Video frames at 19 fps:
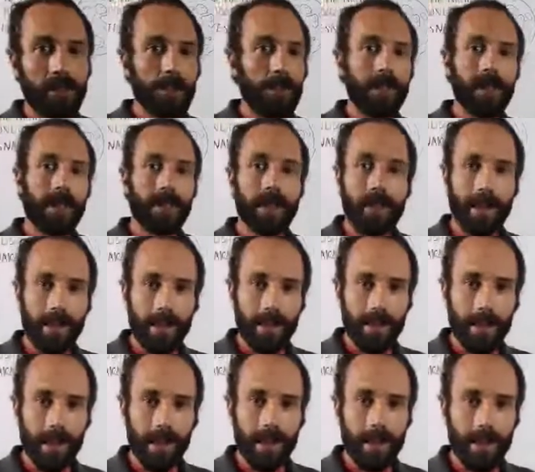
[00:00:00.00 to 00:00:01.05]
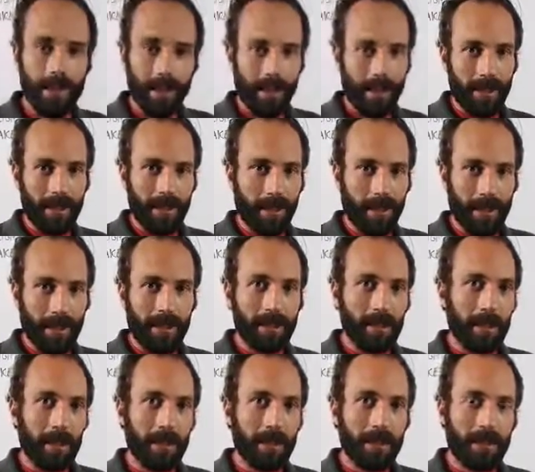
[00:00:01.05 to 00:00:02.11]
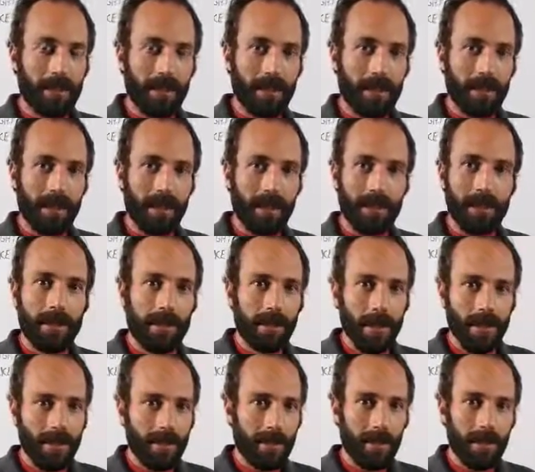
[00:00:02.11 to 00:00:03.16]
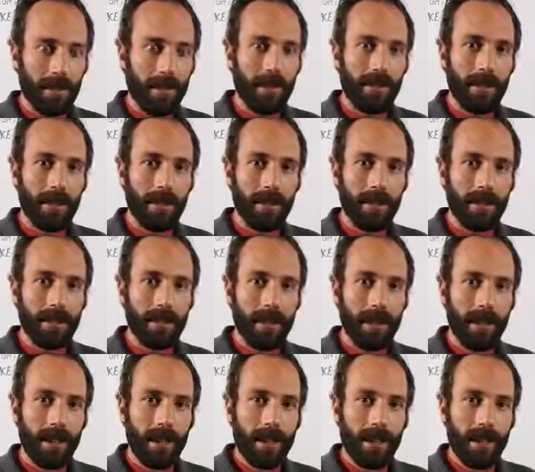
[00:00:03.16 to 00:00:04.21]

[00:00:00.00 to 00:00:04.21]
something like that, like Thunderbolts tends to theorize,